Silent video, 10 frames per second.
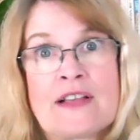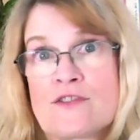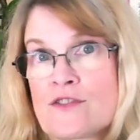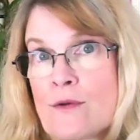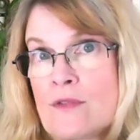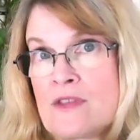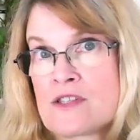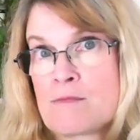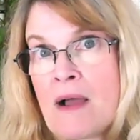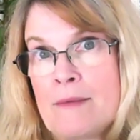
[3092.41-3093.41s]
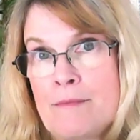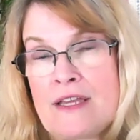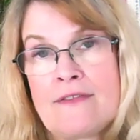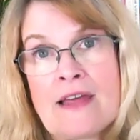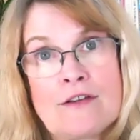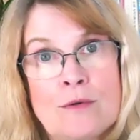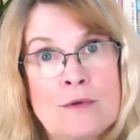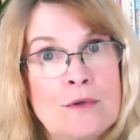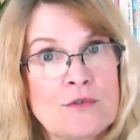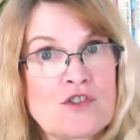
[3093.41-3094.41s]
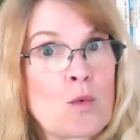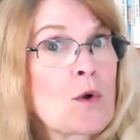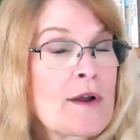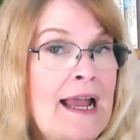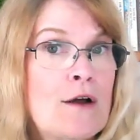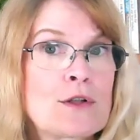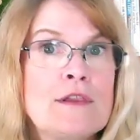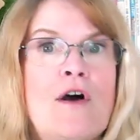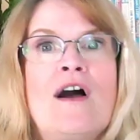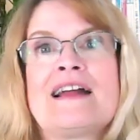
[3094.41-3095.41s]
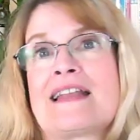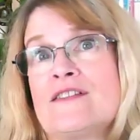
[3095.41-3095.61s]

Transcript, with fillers: And so this might be that you used to work out a lot,